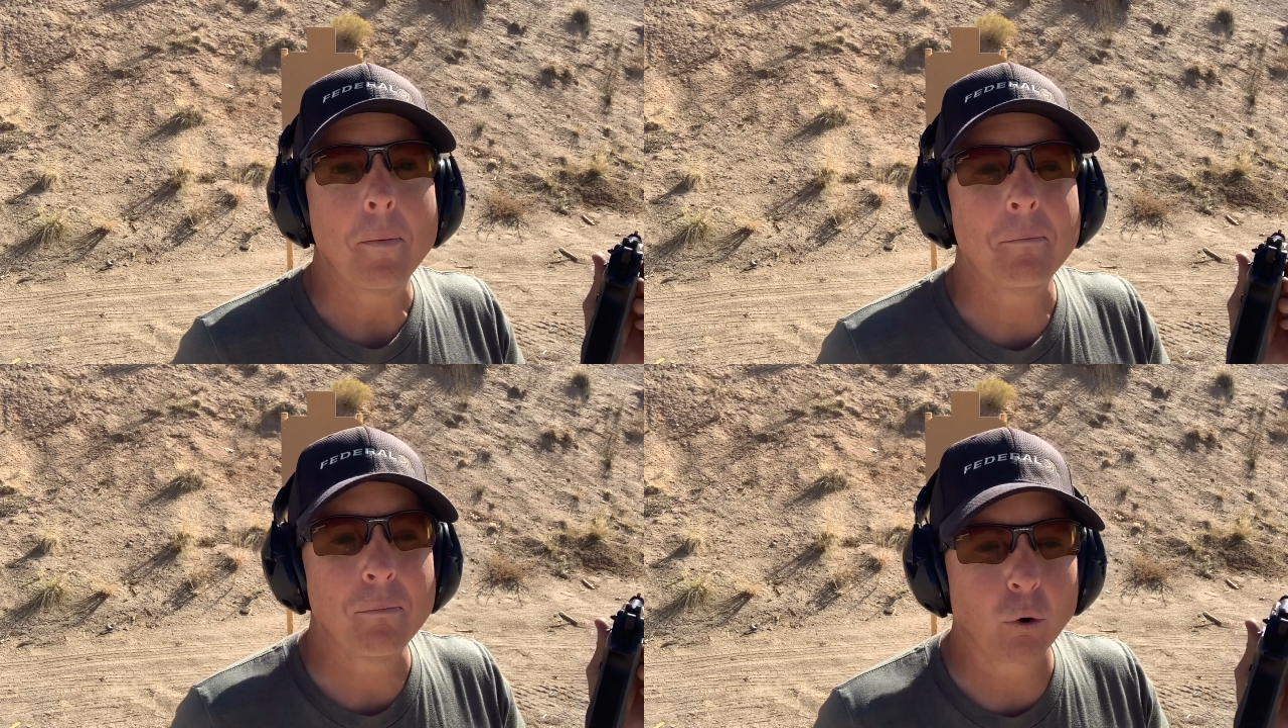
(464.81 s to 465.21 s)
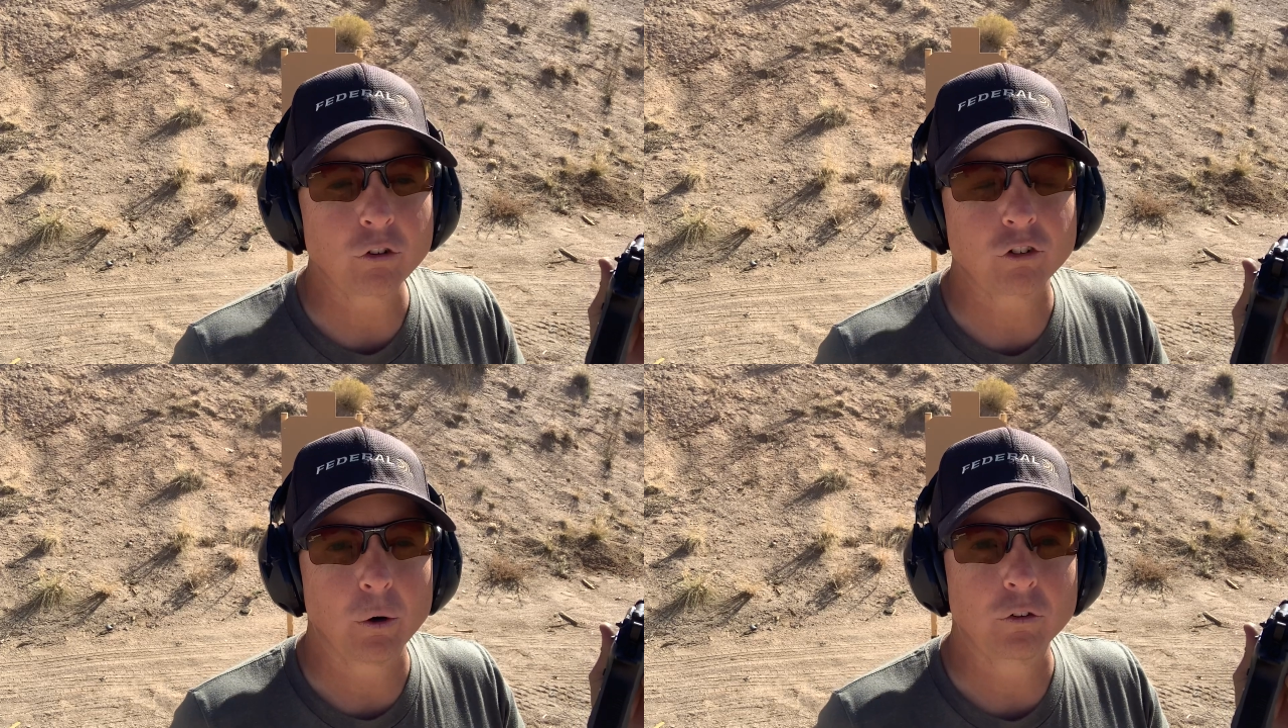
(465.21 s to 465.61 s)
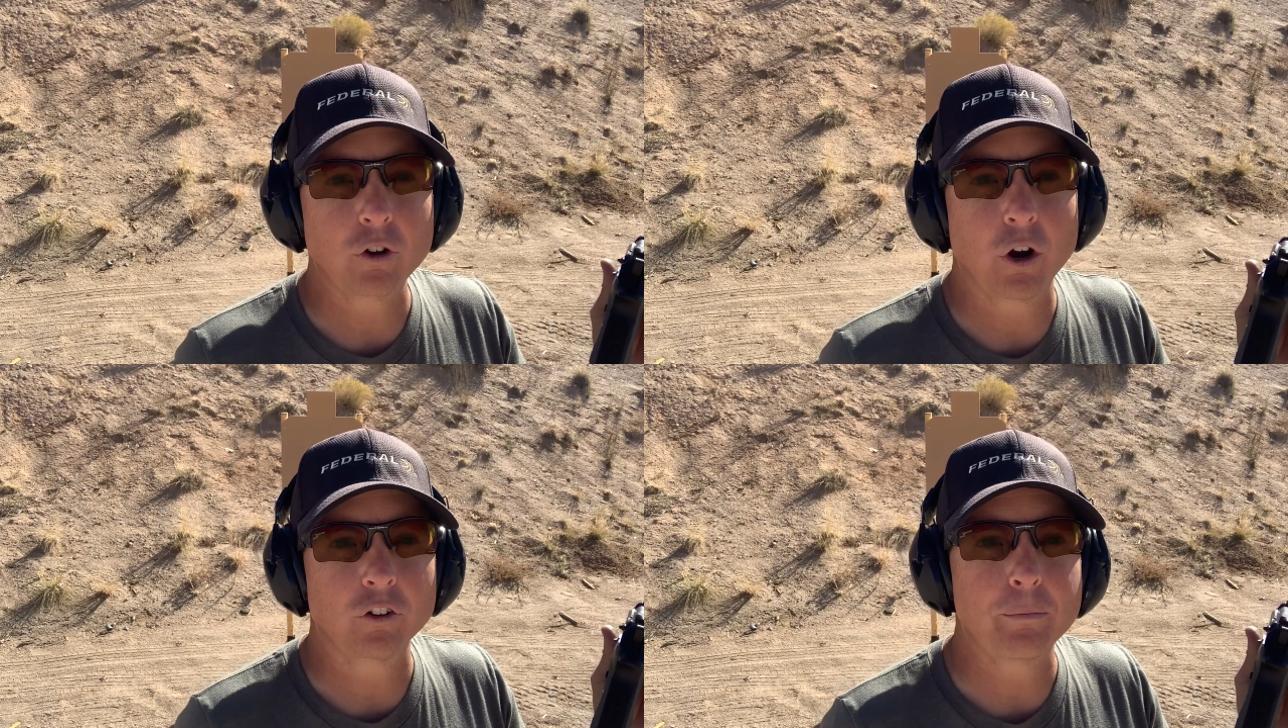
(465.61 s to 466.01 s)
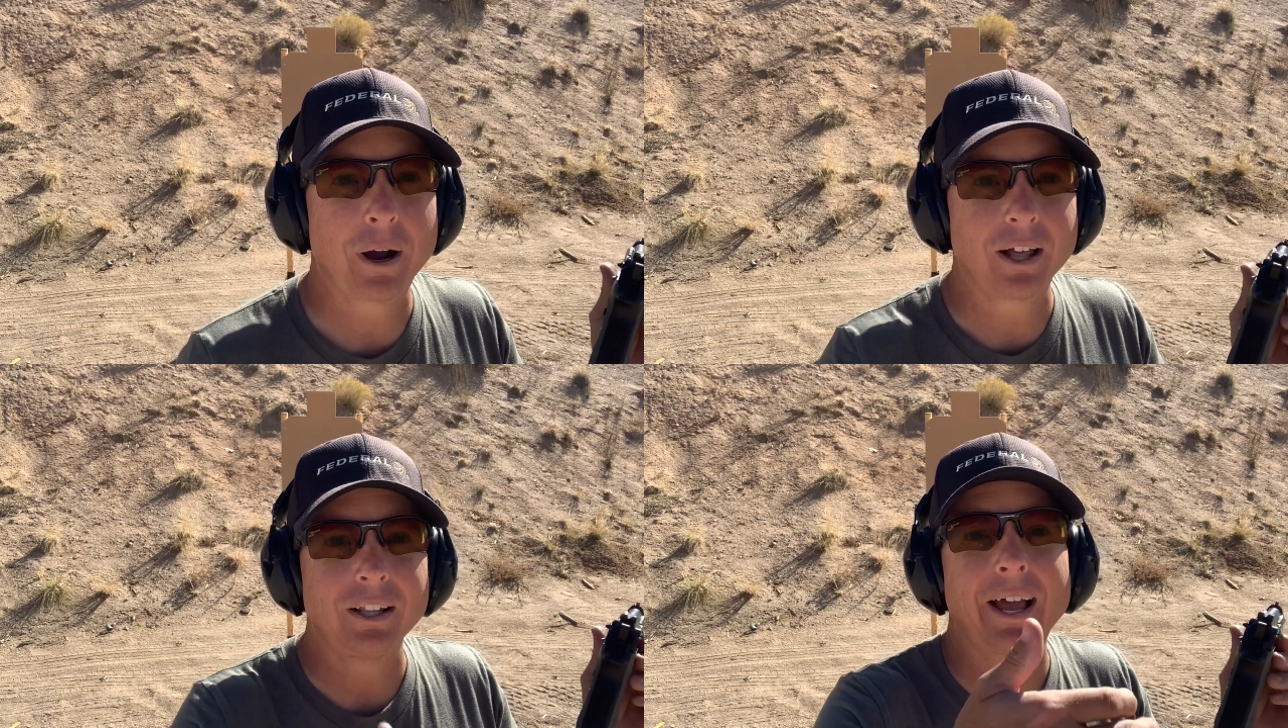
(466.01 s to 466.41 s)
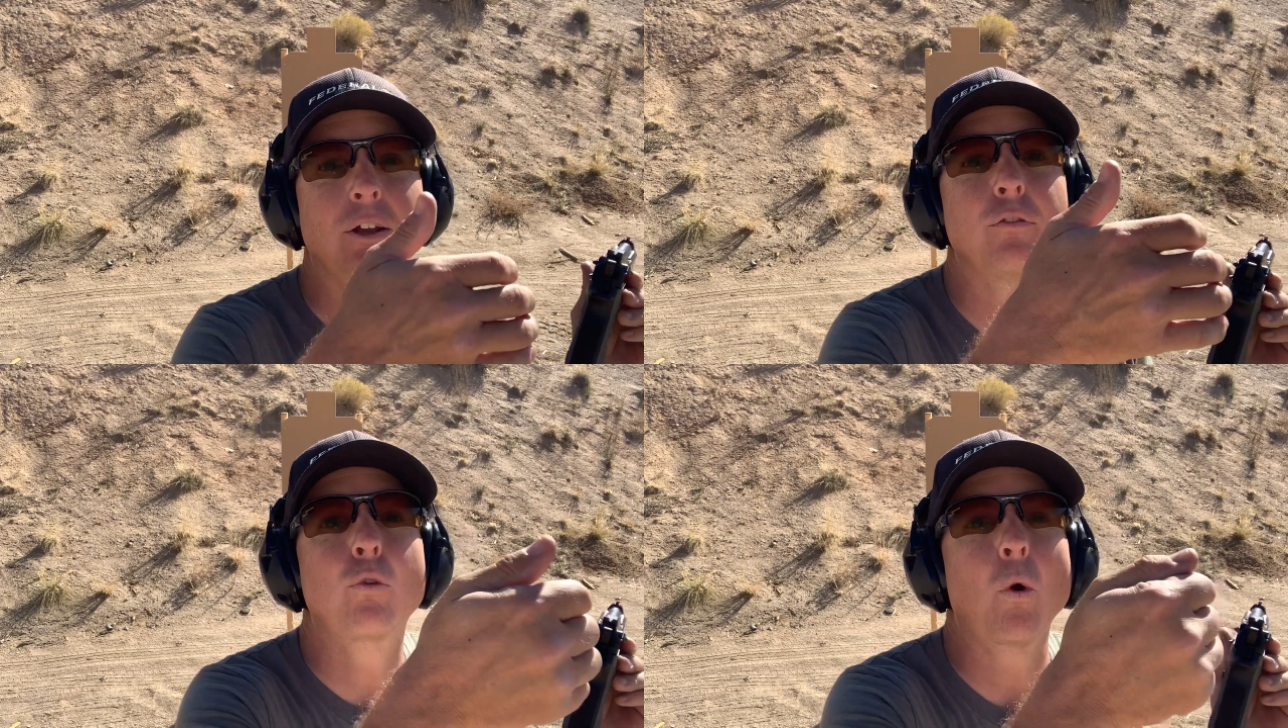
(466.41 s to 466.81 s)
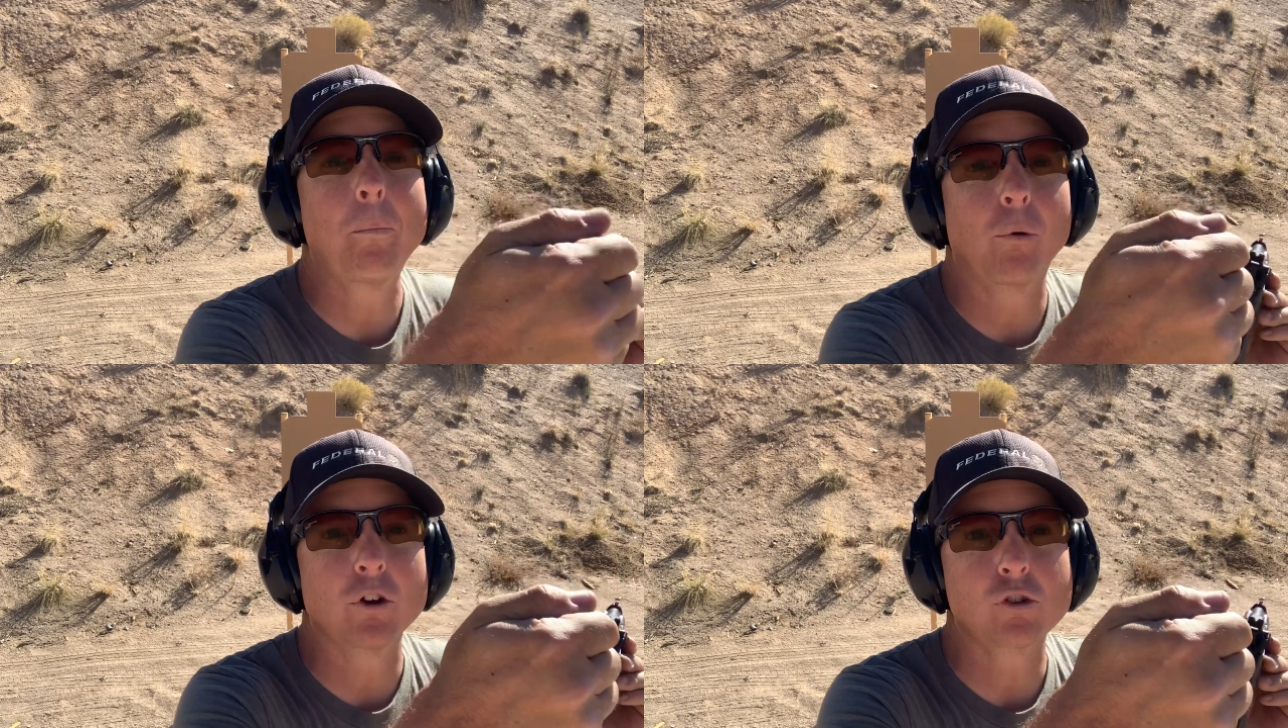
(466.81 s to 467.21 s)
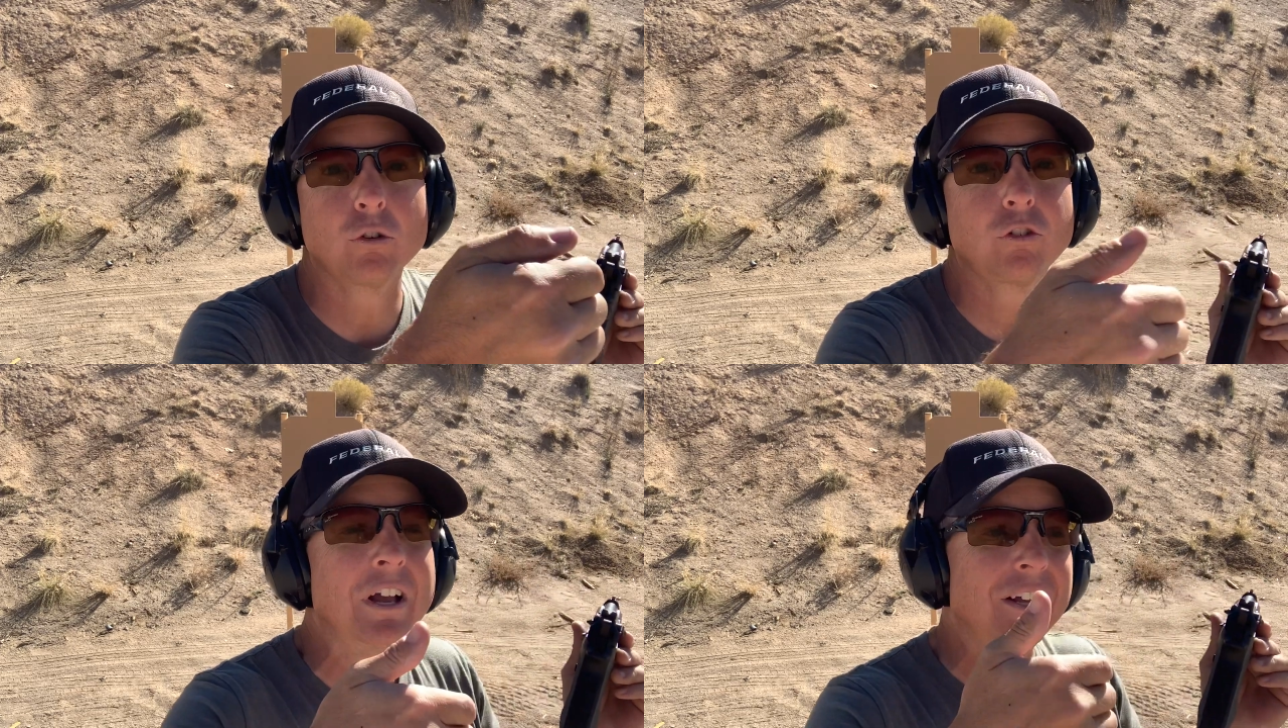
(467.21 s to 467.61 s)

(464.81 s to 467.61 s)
More so, it's caused by a lack of grip pressures